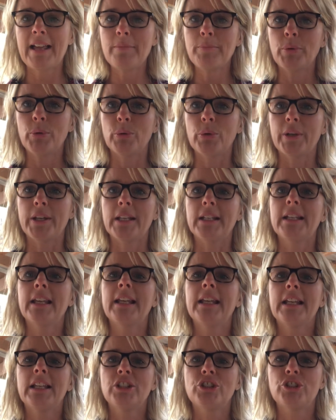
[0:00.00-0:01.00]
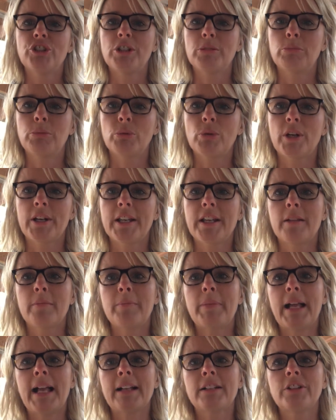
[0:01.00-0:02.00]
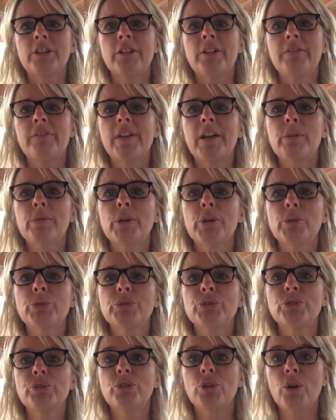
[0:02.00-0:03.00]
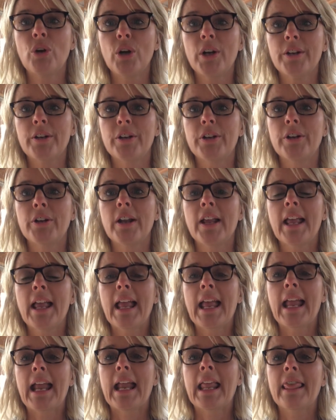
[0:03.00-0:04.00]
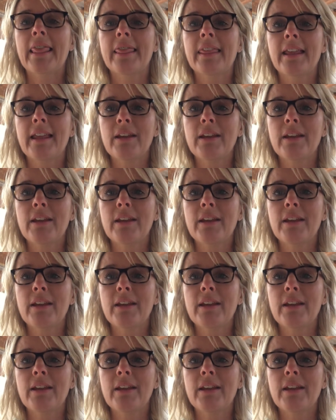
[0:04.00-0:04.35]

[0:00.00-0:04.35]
point, she brought him back to the Pharaoh's daughter, and they